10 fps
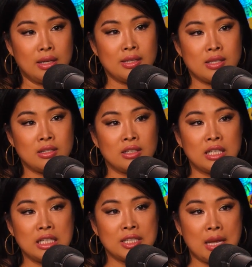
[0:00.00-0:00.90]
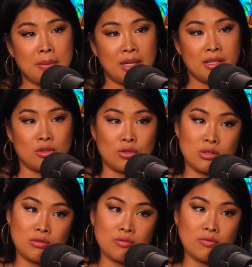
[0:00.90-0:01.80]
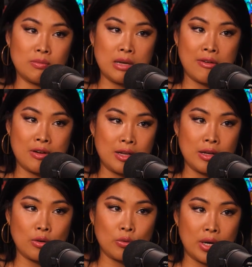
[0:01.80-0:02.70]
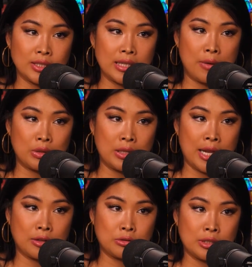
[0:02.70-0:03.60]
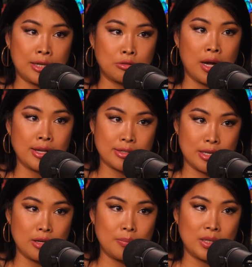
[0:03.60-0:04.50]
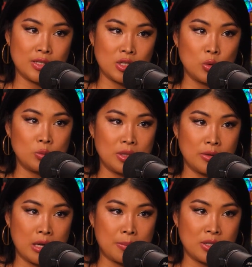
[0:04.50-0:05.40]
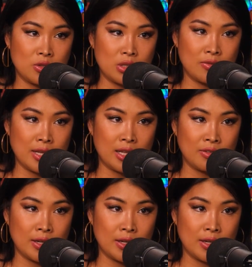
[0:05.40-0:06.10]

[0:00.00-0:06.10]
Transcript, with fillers: it's a cliche, but it's also every question I would like like to ask you because you would be the right person to give that